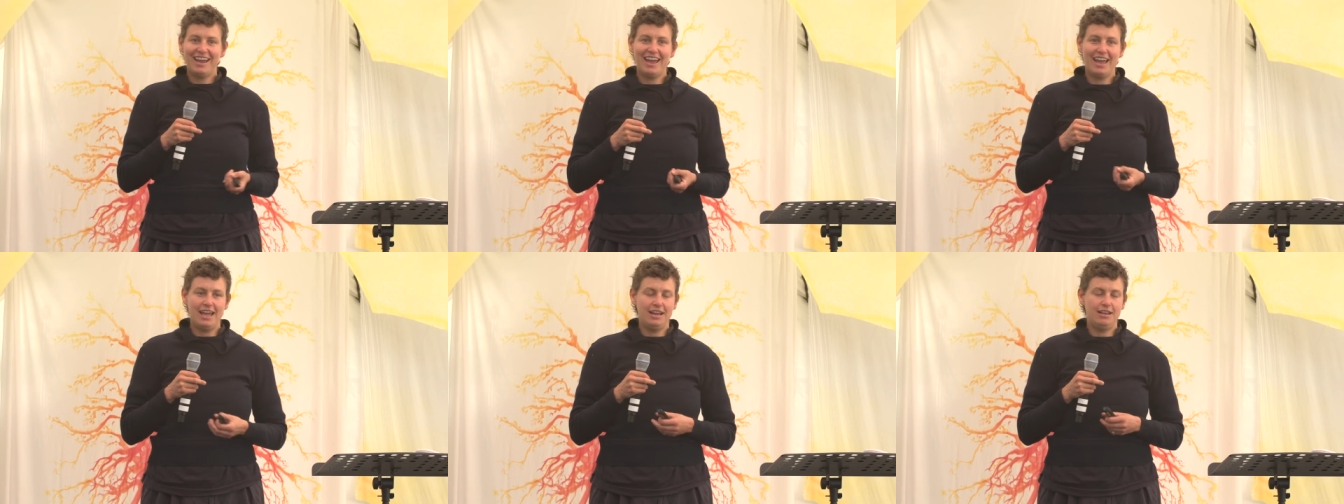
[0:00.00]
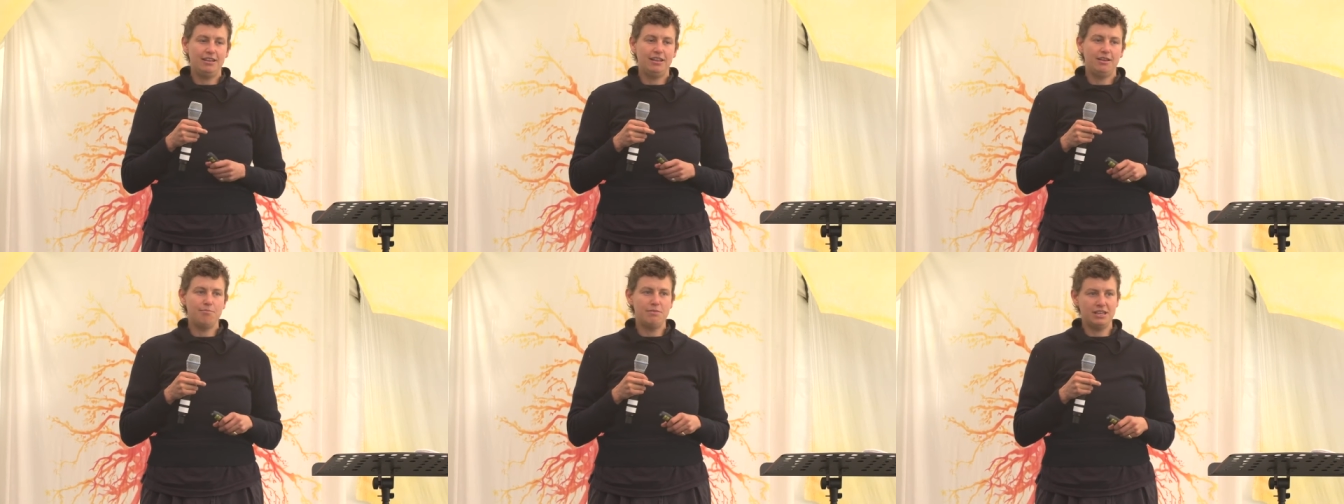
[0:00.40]
and
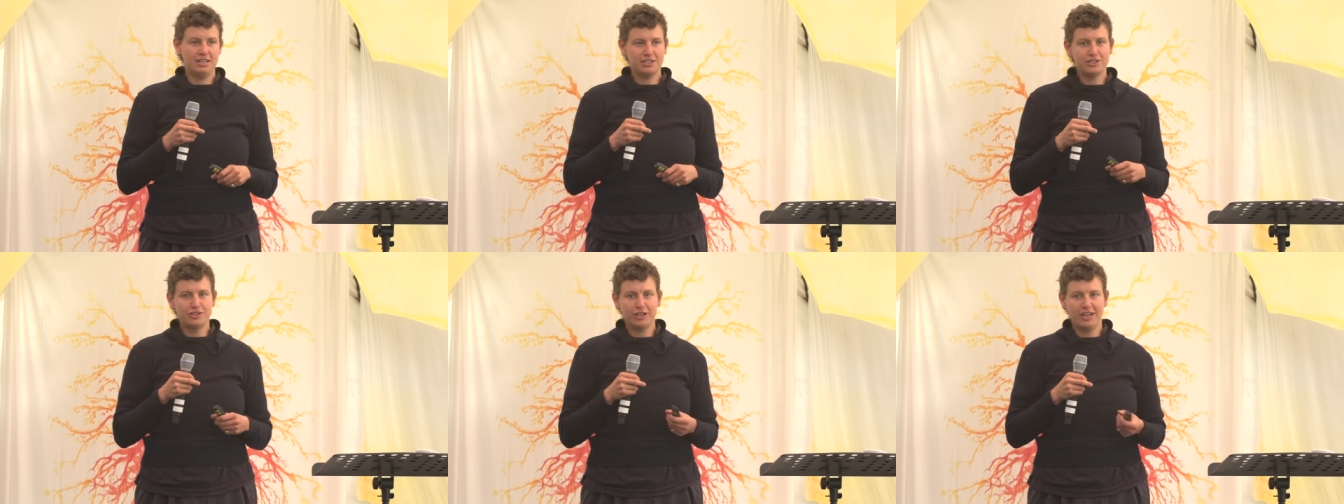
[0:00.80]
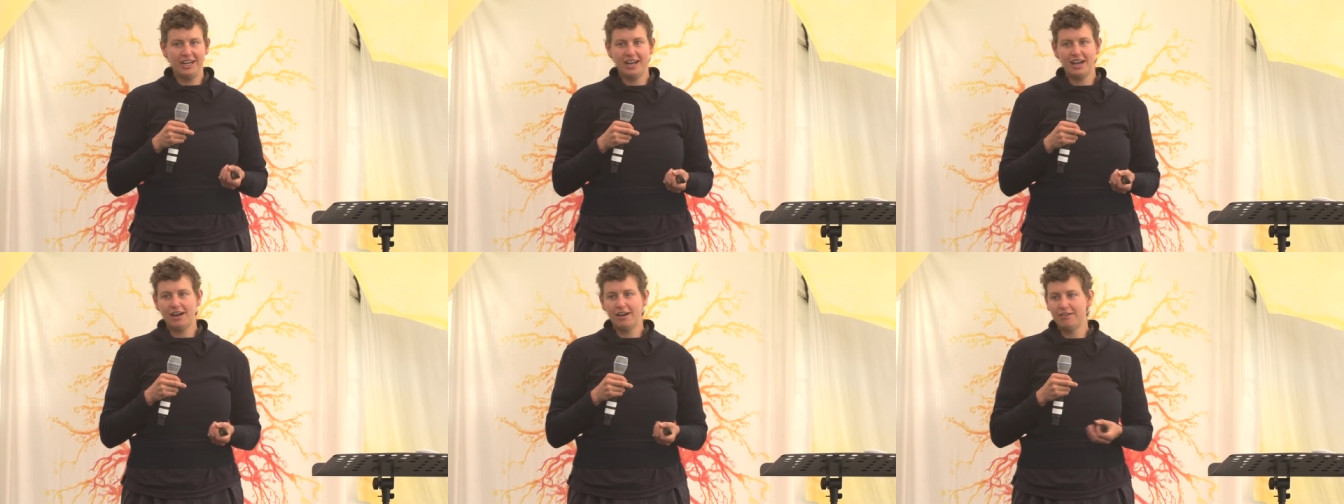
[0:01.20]
the
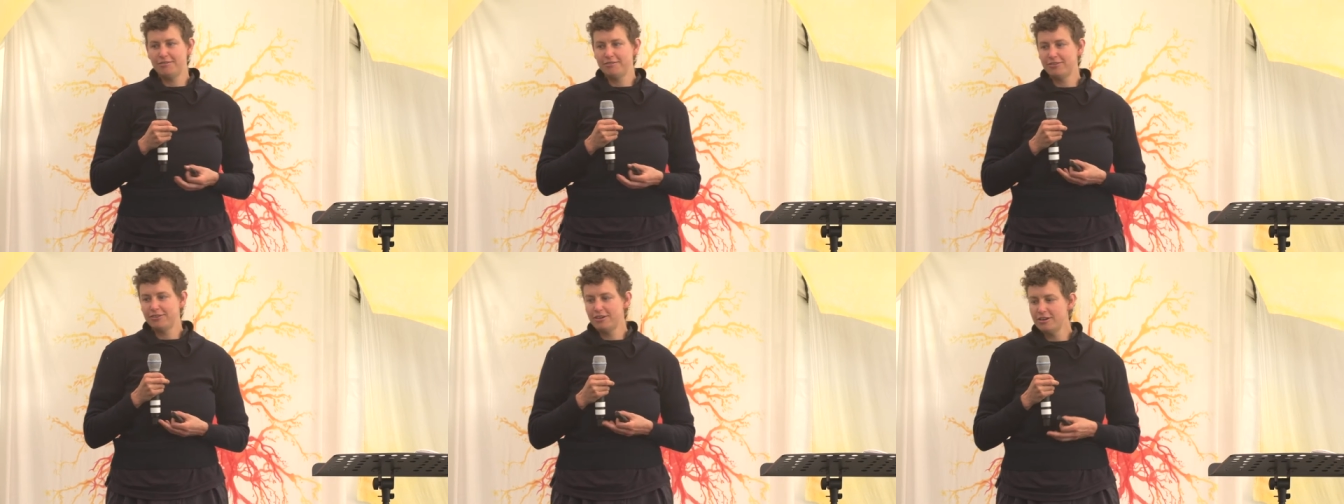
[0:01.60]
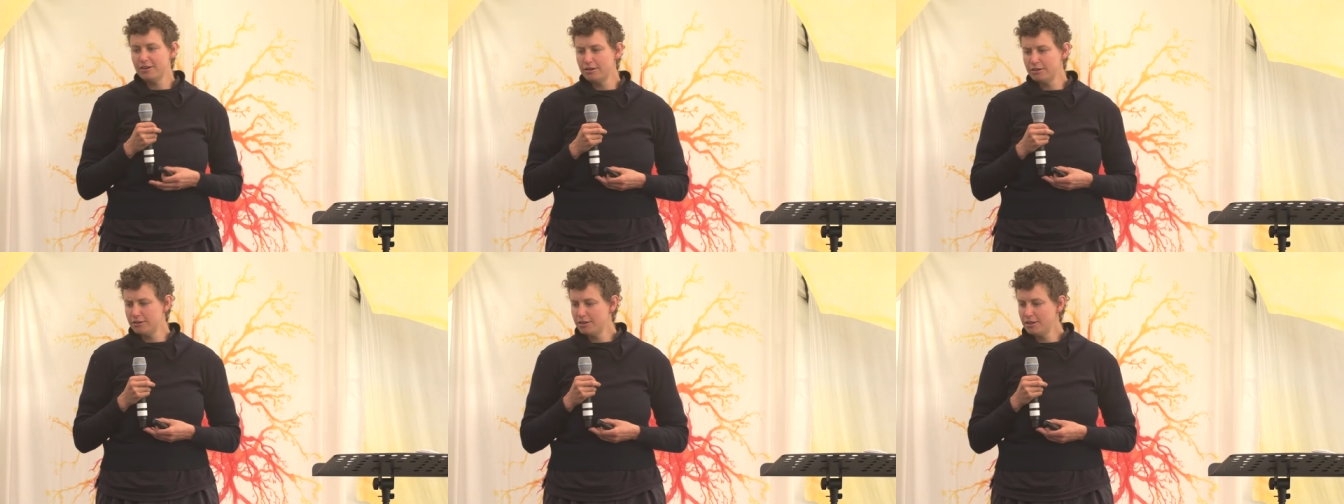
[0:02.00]
Ministry of
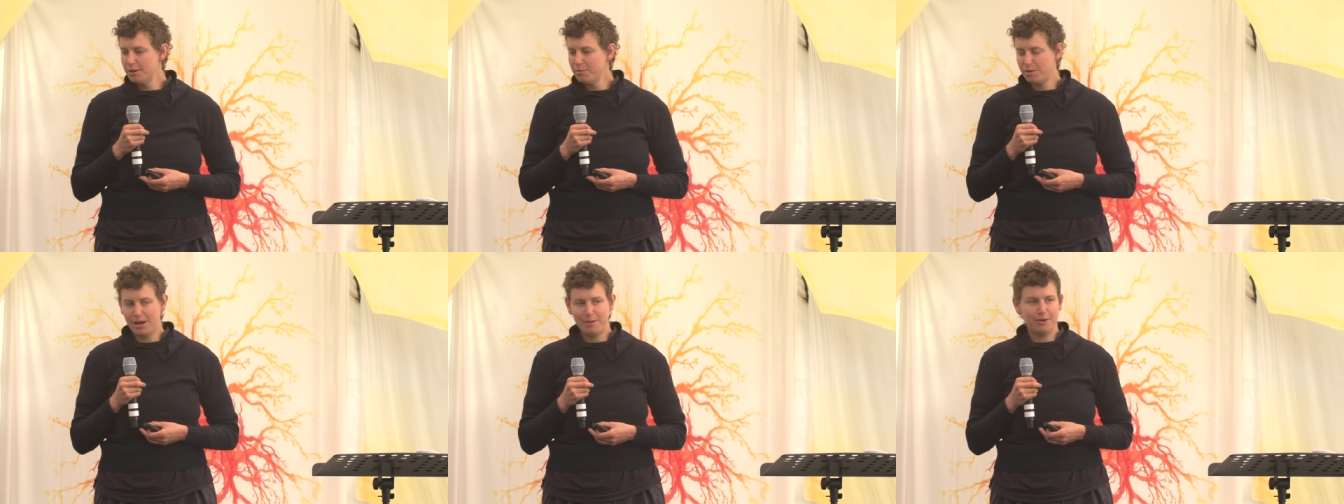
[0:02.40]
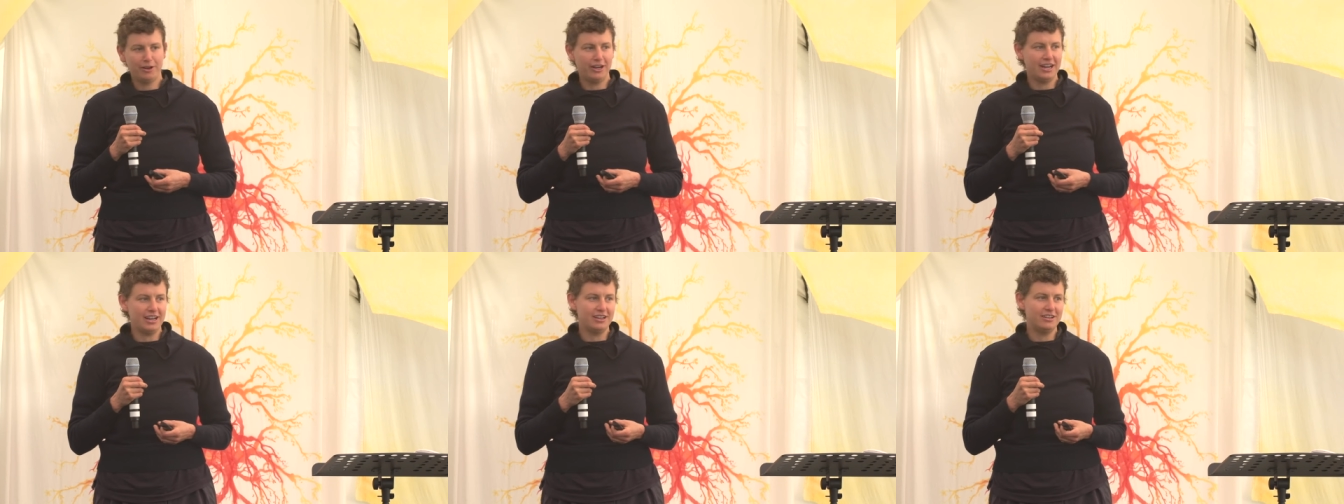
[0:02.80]

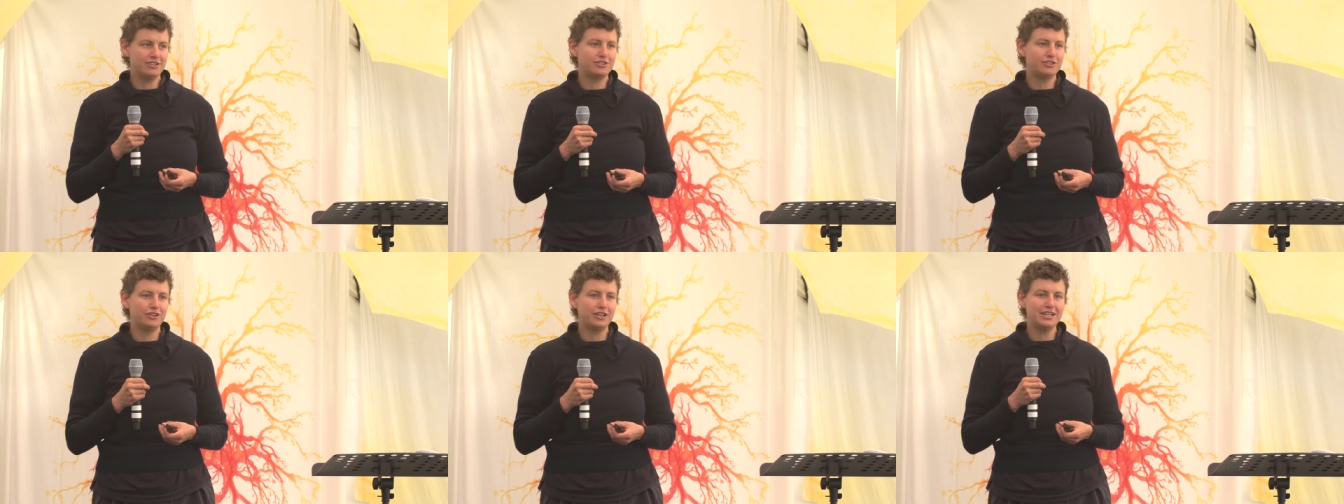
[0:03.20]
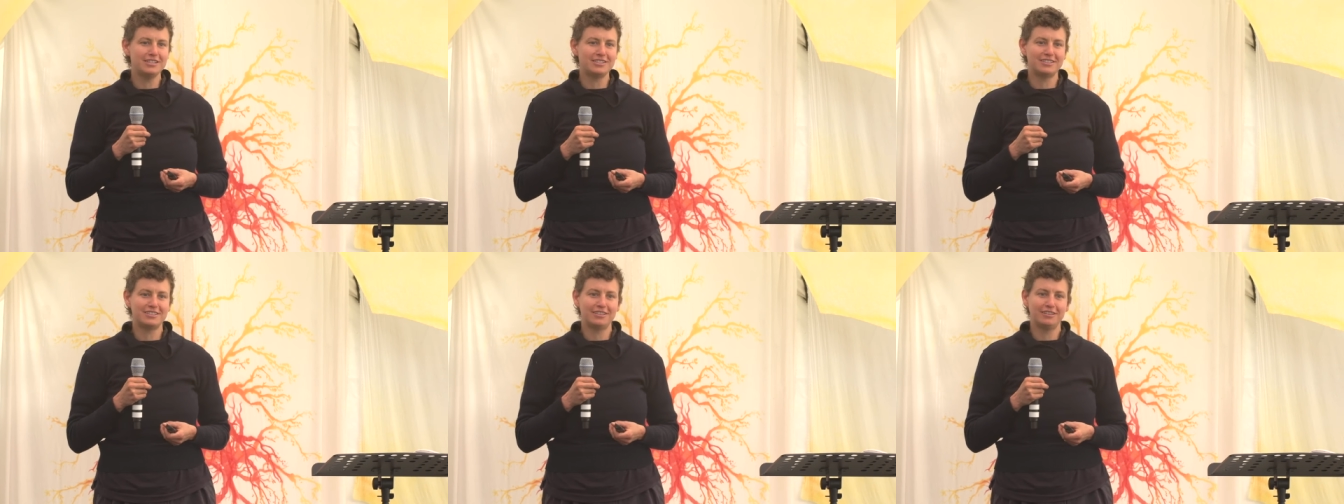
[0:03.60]
Primary
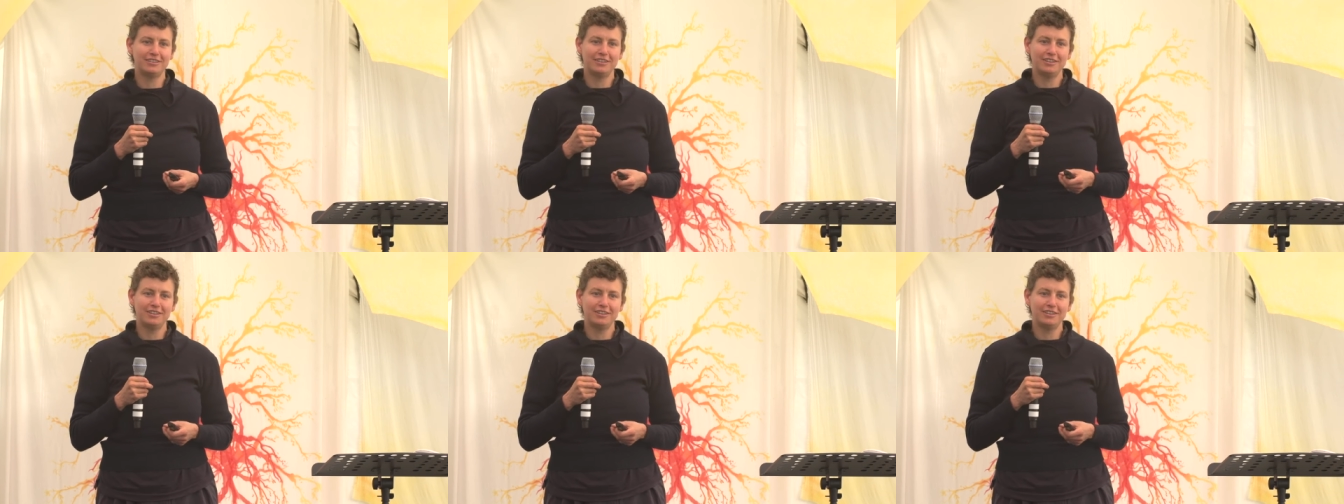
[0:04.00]
Industries